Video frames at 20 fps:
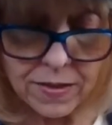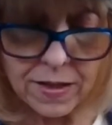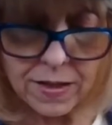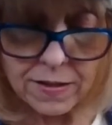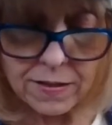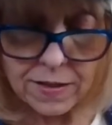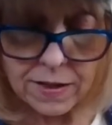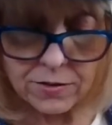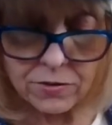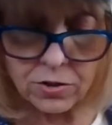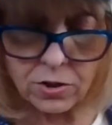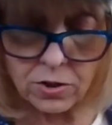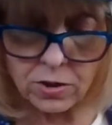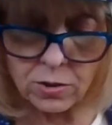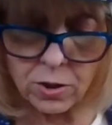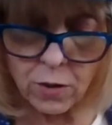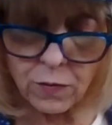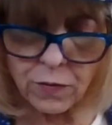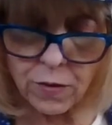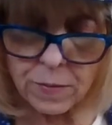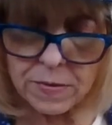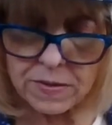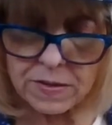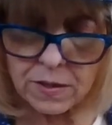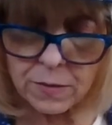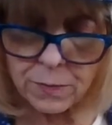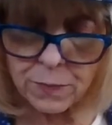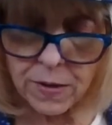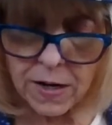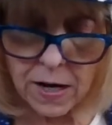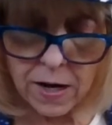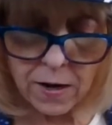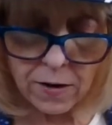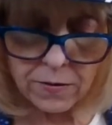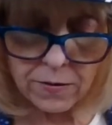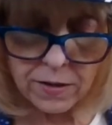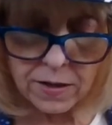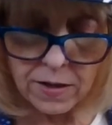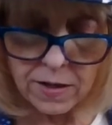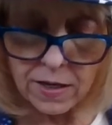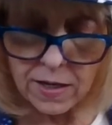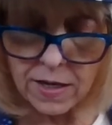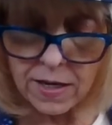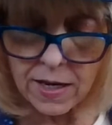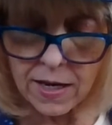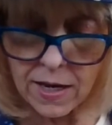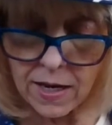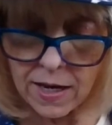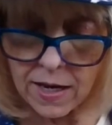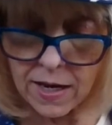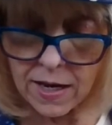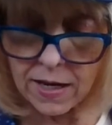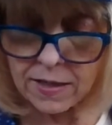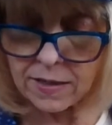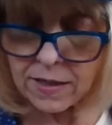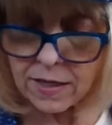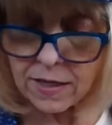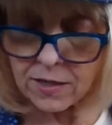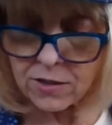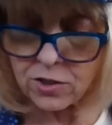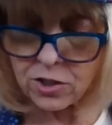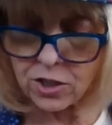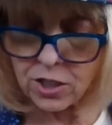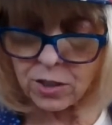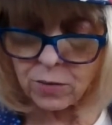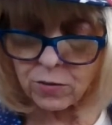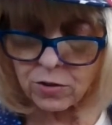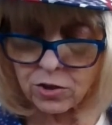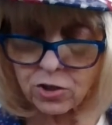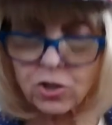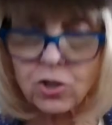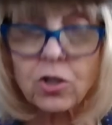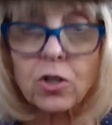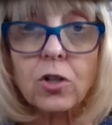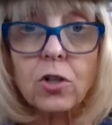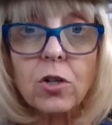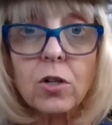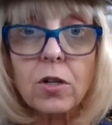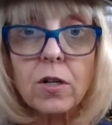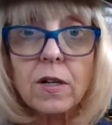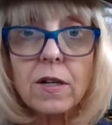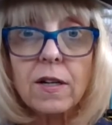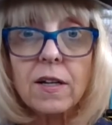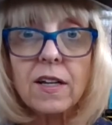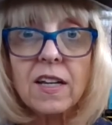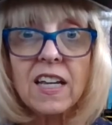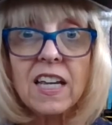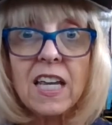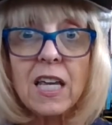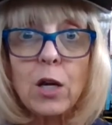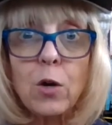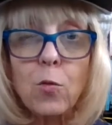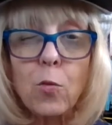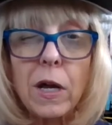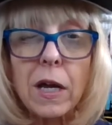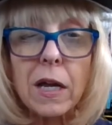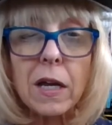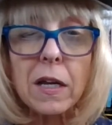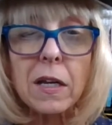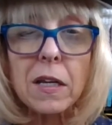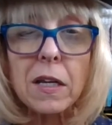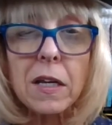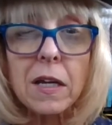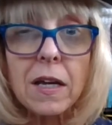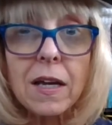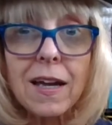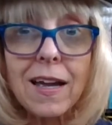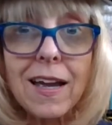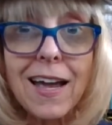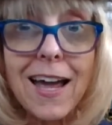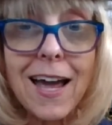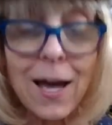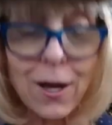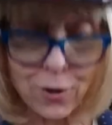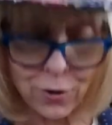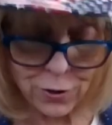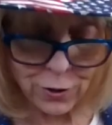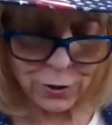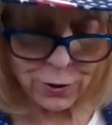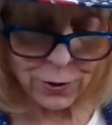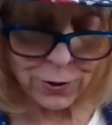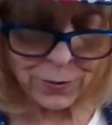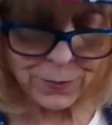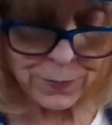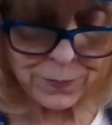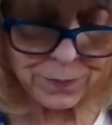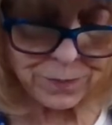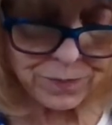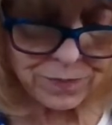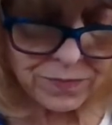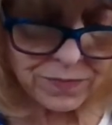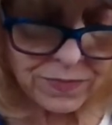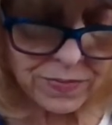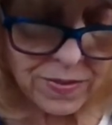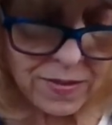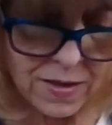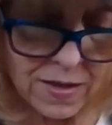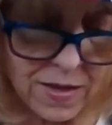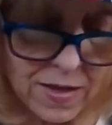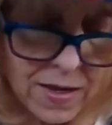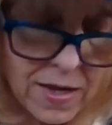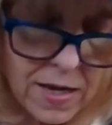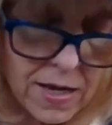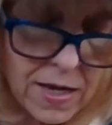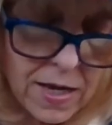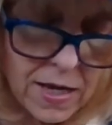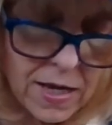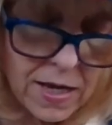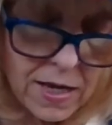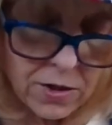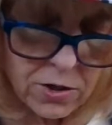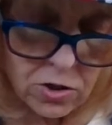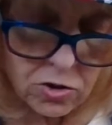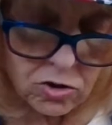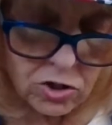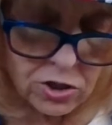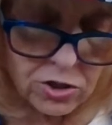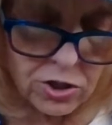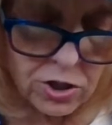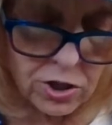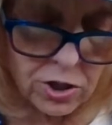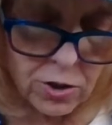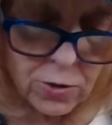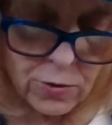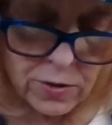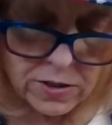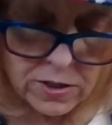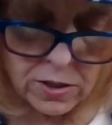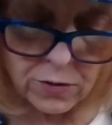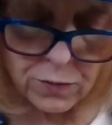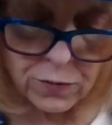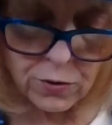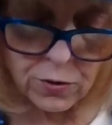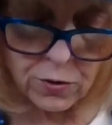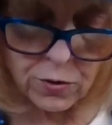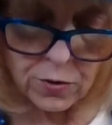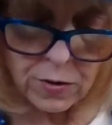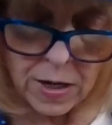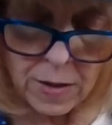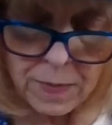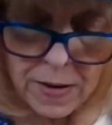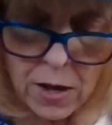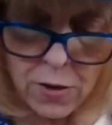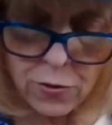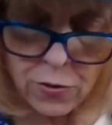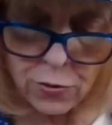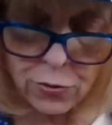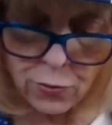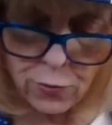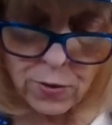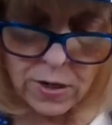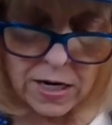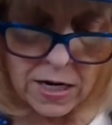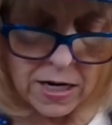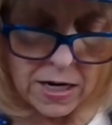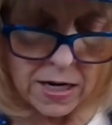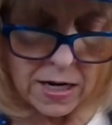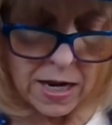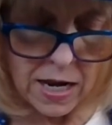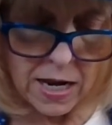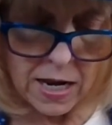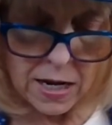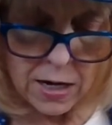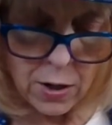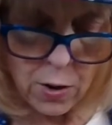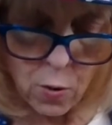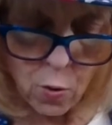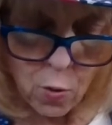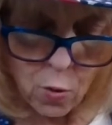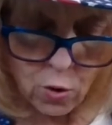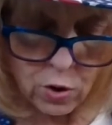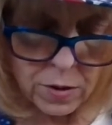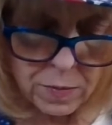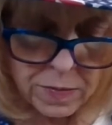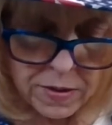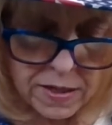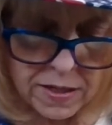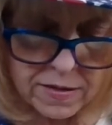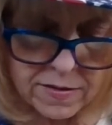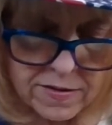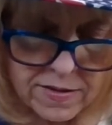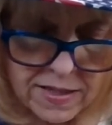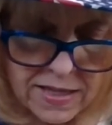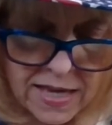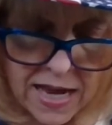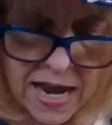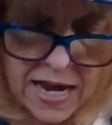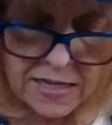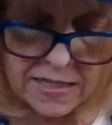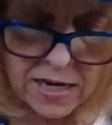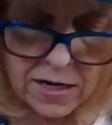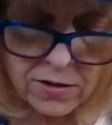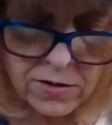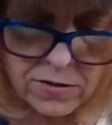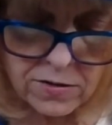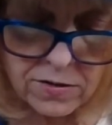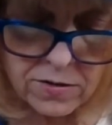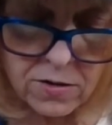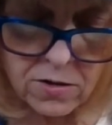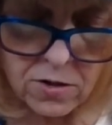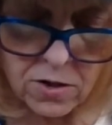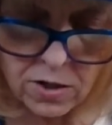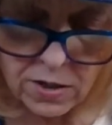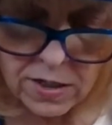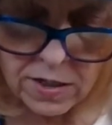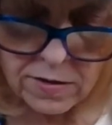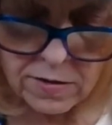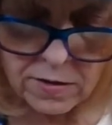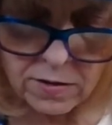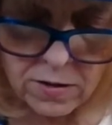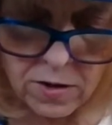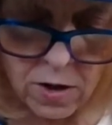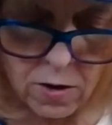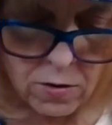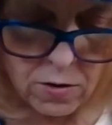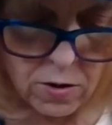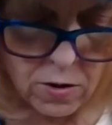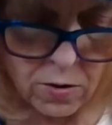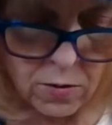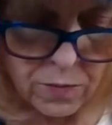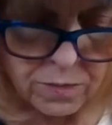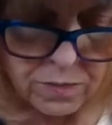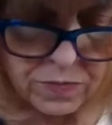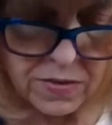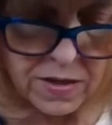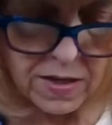Lester looked over at Mrs. Brown, and she was sure he winked at her. It usually took Christopher about 3¼ minutes to gag down his cookies and cocoa.